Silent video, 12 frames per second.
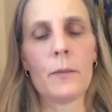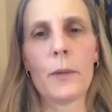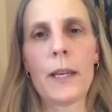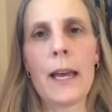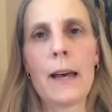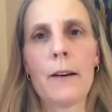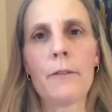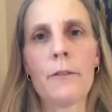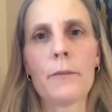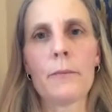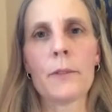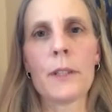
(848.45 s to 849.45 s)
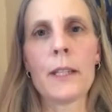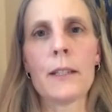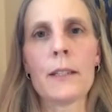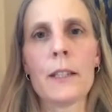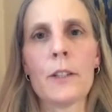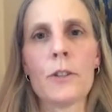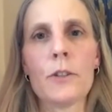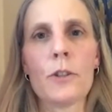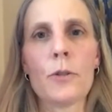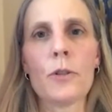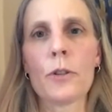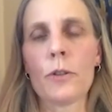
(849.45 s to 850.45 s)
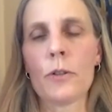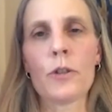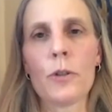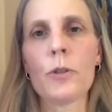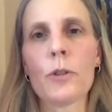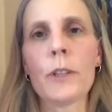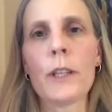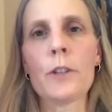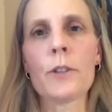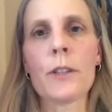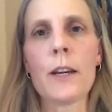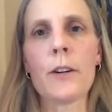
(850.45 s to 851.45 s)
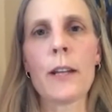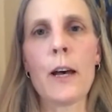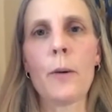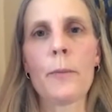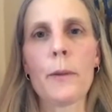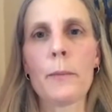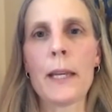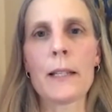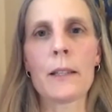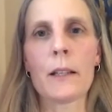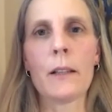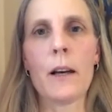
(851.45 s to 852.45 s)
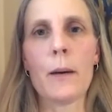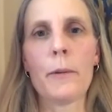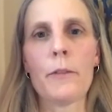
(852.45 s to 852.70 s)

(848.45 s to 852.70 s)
We have TNT junior leaders there to help them get to club.